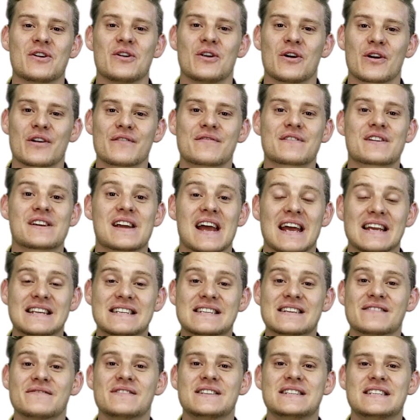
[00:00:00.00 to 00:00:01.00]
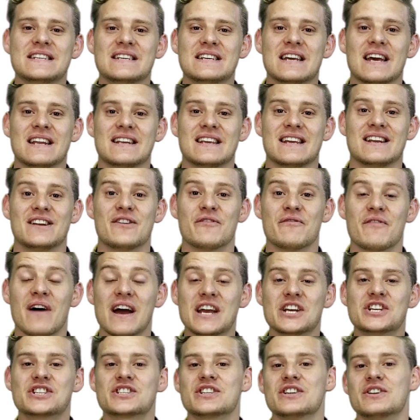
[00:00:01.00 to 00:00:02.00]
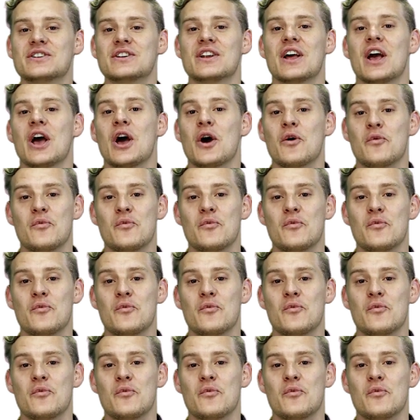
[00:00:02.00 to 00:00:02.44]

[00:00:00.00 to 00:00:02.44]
a lot of creativity and innovation